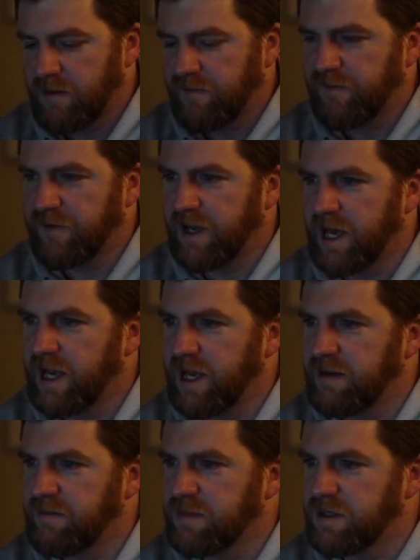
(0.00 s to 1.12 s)

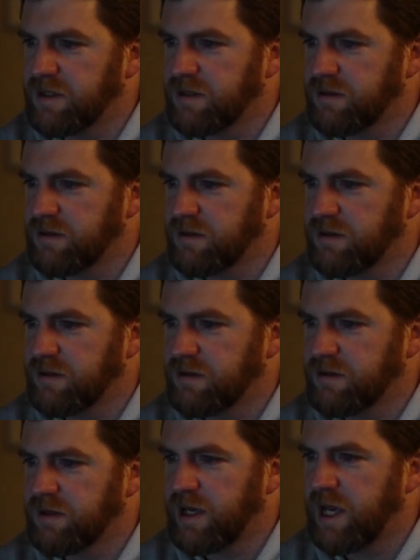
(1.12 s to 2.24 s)
flame
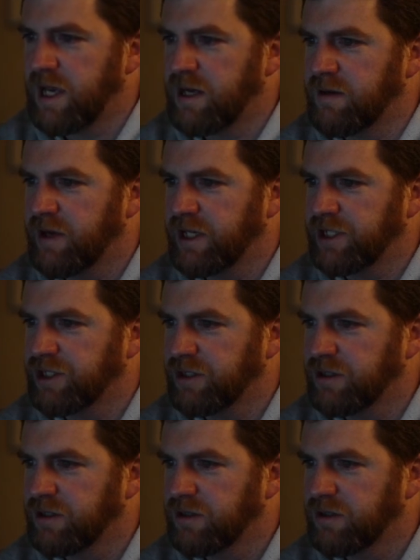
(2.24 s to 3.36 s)

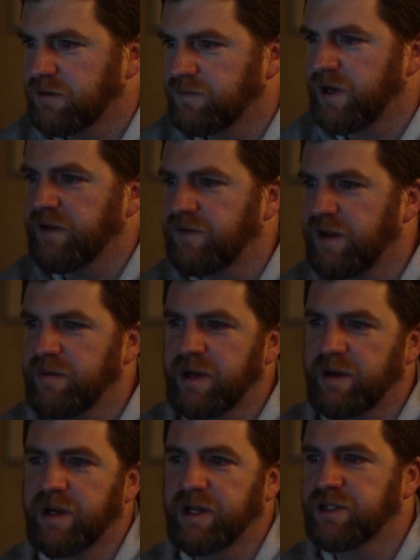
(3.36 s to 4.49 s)
animation, run flame
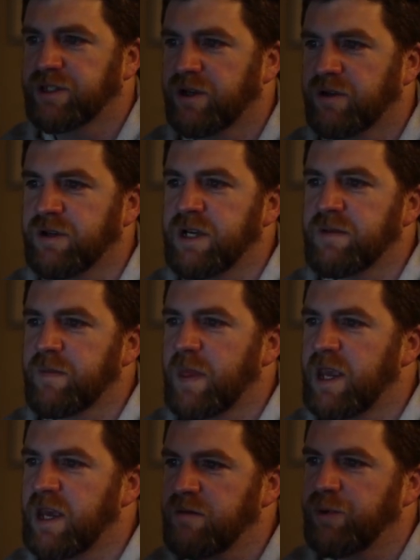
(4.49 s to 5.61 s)
animation. So
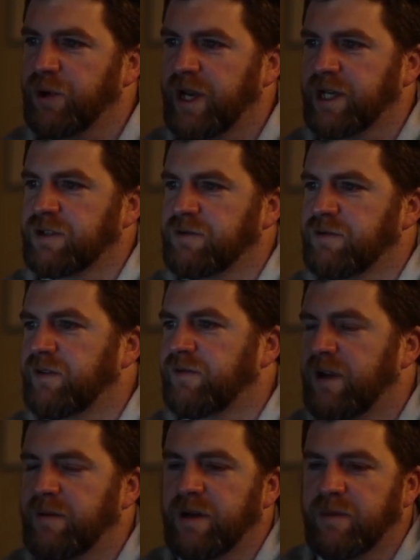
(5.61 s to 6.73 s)
input action, run
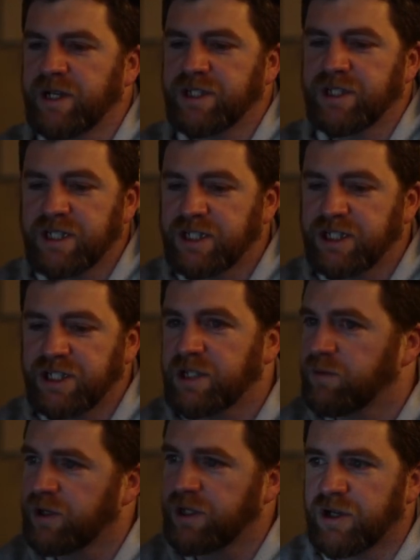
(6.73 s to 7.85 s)
flame animation. That's just
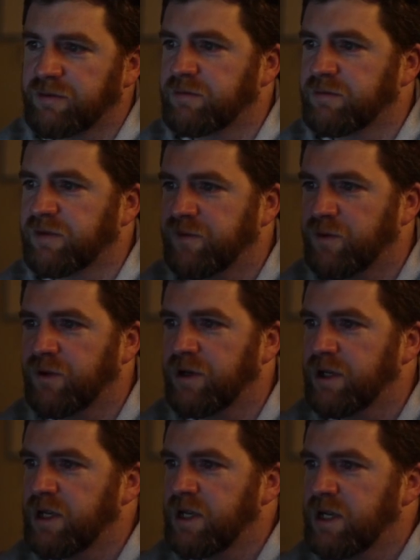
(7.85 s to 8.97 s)
what I typed in before.
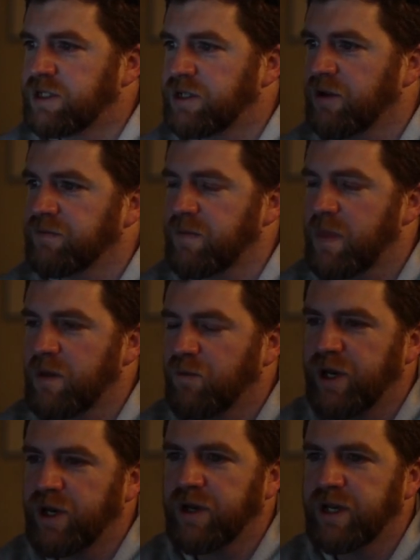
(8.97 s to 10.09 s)
So
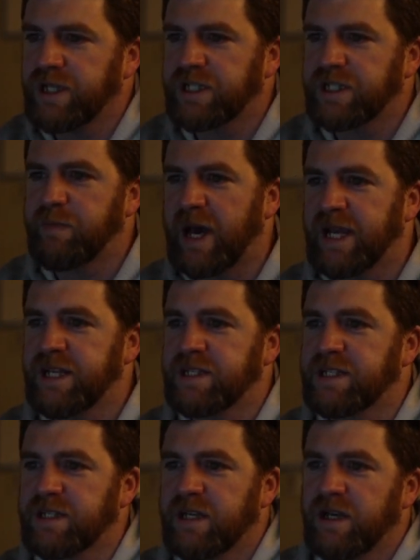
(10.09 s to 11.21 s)
when I hit
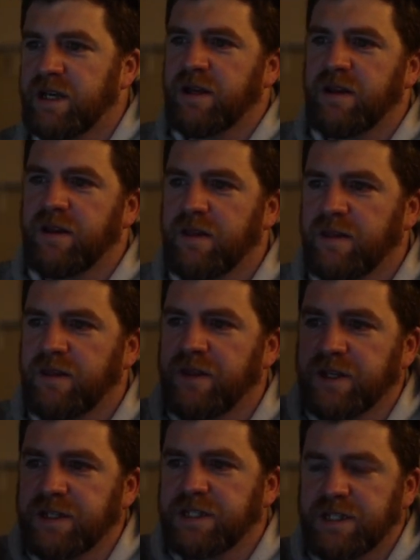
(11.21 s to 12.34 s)
space,
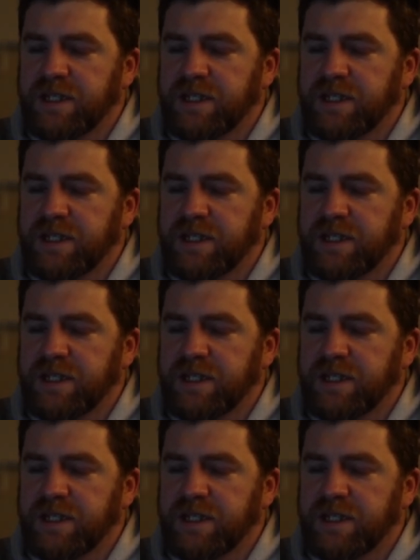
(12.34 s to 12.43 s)
this